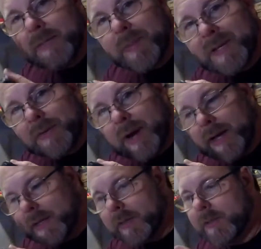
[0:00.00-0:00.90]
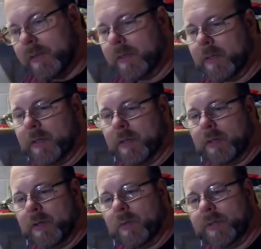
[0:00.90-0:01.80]
spice rack,
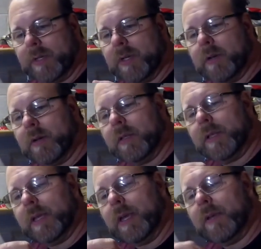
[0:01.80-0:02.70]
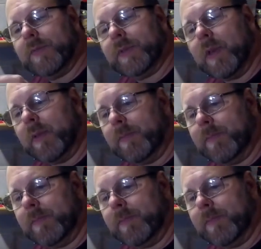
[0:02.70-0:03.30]
which I currently have salt,